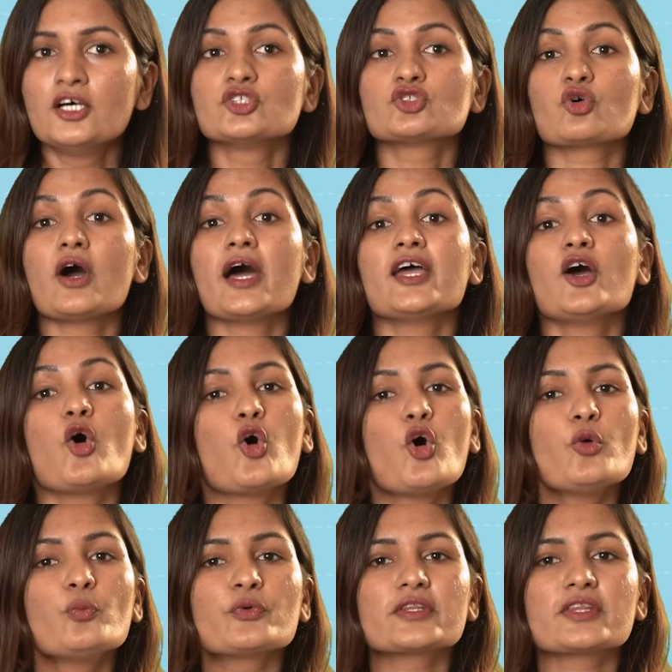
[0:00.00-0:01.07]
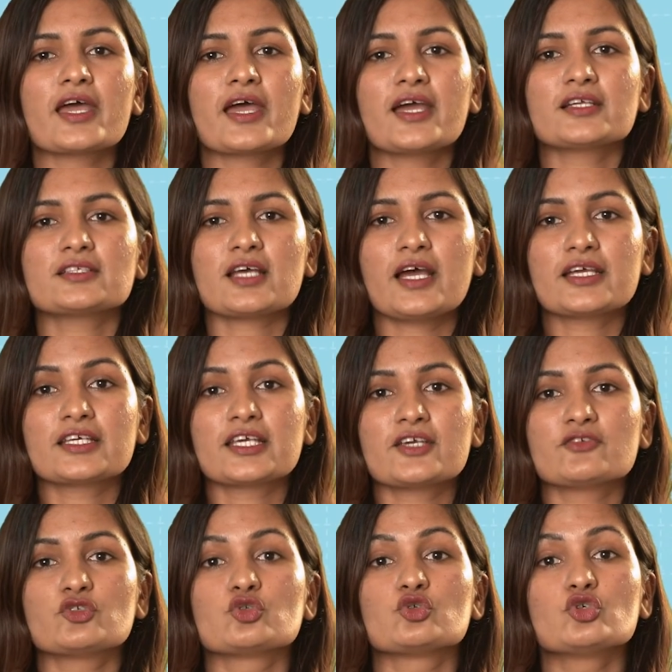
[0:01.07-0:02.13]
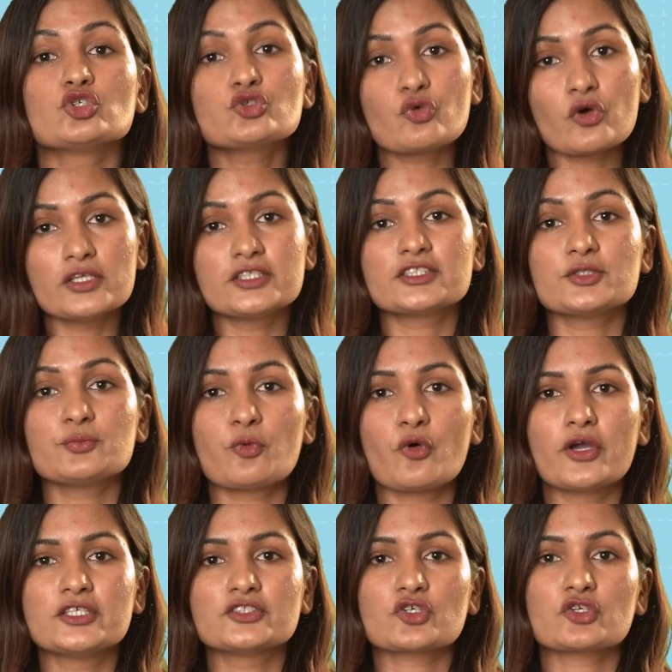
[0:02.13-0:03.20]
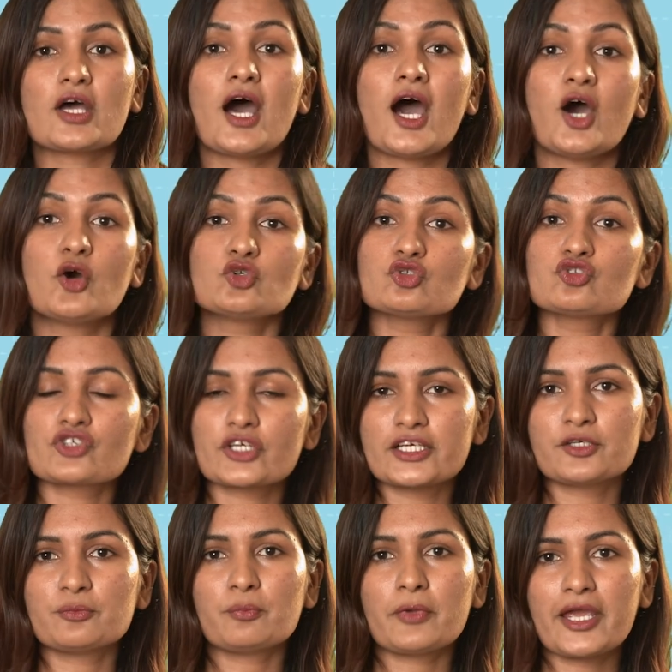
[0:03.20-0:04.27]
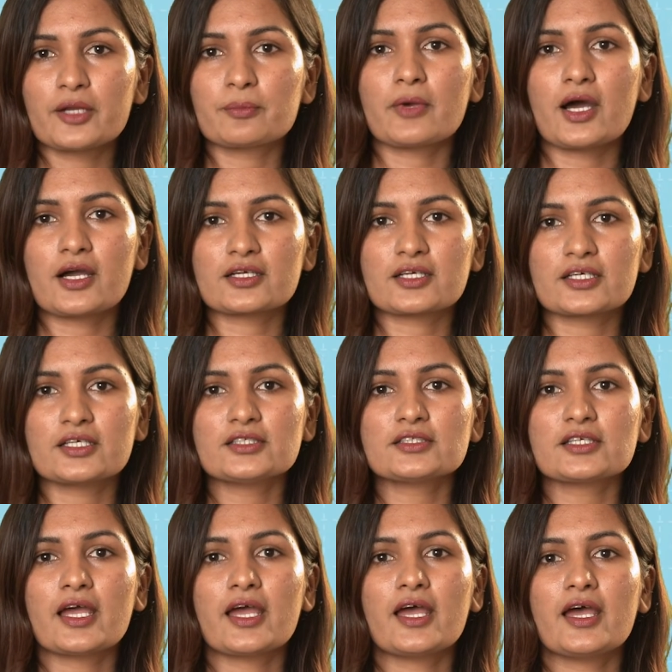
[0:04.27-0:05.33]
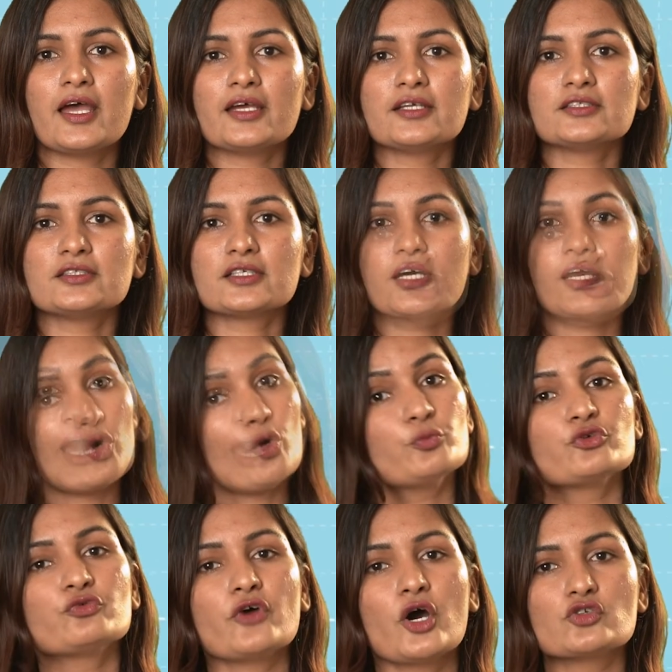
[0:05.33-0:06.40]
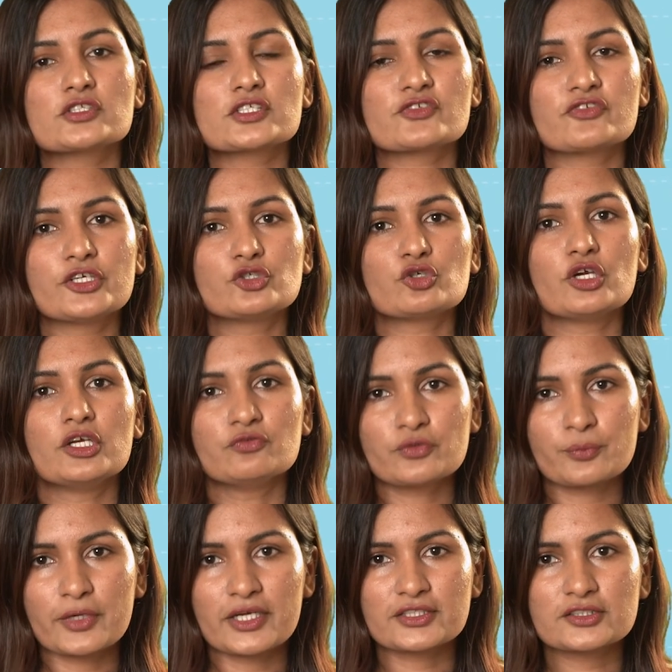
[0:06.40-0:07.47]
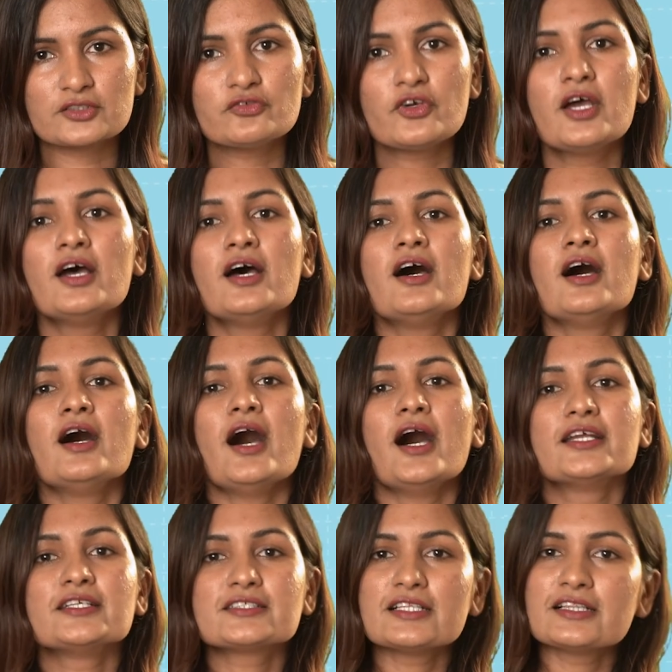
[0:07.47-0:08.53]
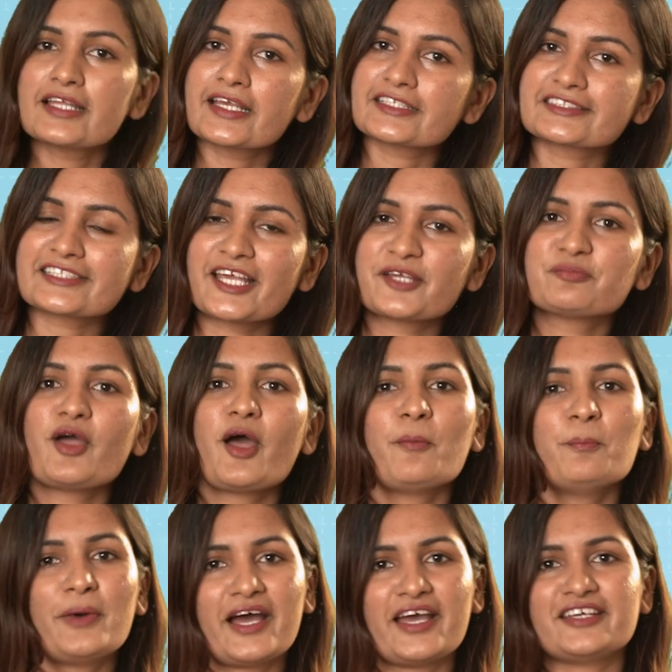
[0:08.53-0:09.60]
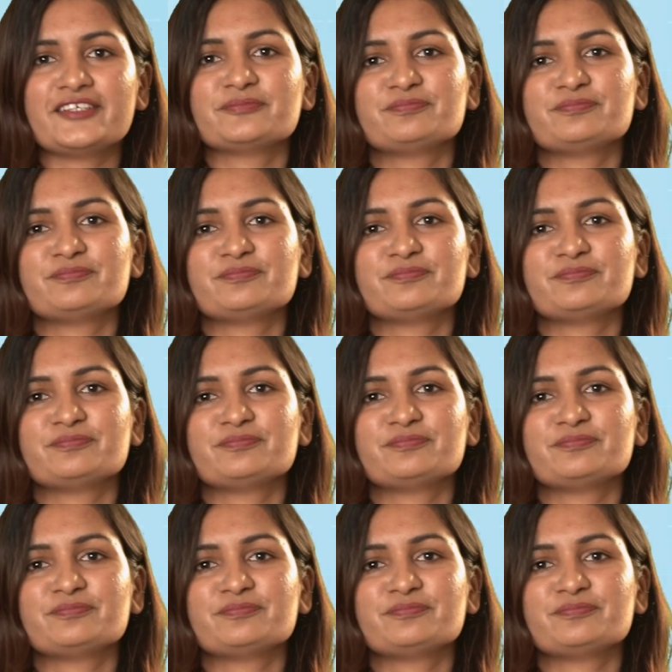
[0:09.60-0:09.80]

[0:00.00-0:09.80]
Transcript: So I hope that I gave you good quality points on how to trade in bear market, and I hope you found this video informative. Until next time, bye.